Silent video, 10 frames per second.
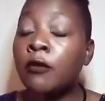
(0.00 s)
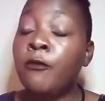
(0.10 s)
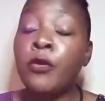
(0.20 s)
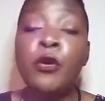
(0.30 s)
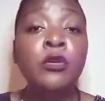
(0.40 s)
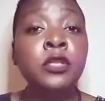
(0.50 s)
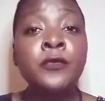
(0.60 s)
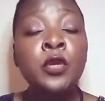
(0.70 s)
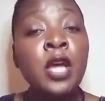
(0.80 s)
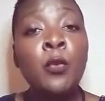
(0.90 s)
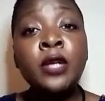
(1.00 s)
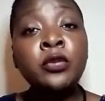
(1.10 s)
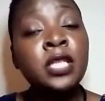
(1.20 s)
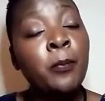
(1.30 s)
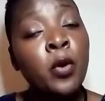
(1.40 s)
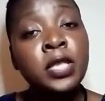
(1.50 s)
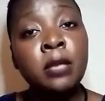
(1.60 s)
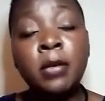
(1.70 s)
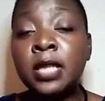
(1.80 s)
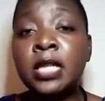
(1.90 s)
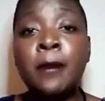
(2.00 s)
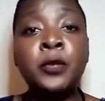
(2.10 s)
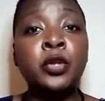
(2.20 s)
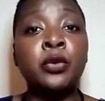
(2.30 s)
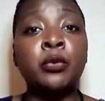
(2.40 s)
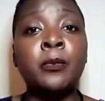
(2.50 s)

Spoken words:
For those of you that want to support him, it's up to you.